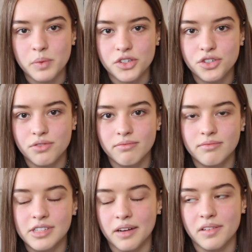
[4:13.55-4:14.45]
which
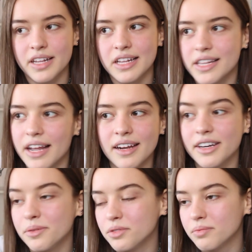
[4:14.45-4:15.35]
sounds insane,
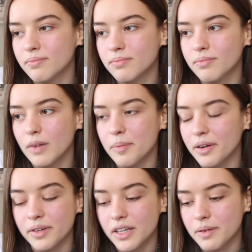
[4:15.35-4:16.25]
and it went by
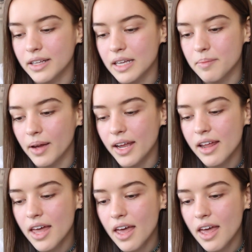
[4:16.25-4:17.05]
really quickly, but